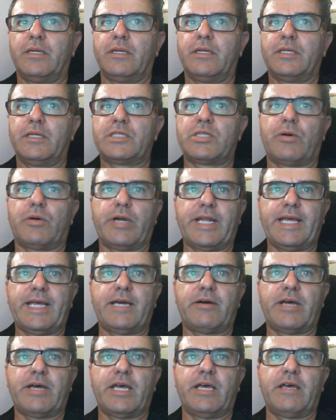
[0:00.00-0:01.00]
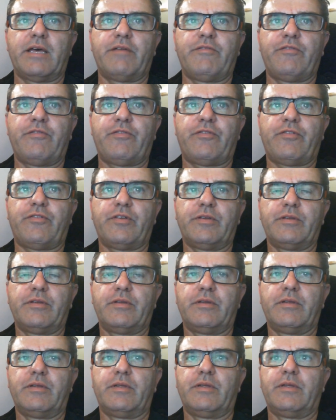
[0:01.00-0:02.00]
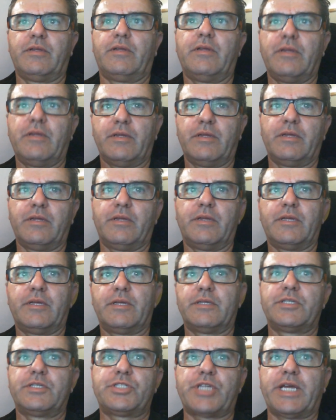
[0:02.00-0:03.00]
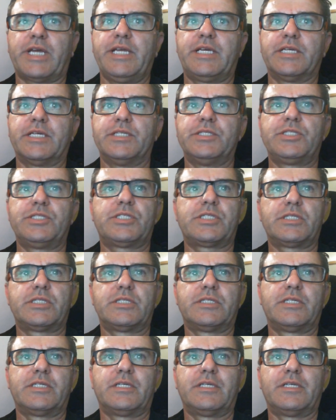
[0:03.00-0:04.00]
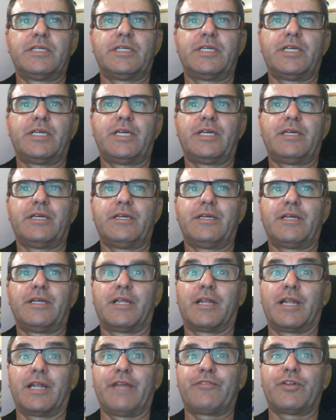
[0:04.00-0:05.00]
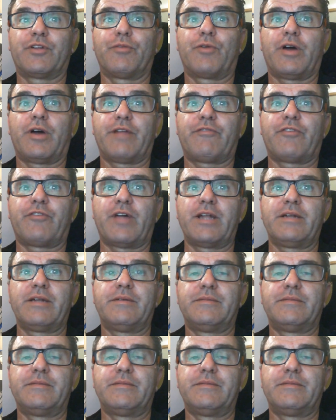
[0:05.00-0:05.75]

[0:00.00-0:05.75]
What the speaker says: So I now have shakers left and right front,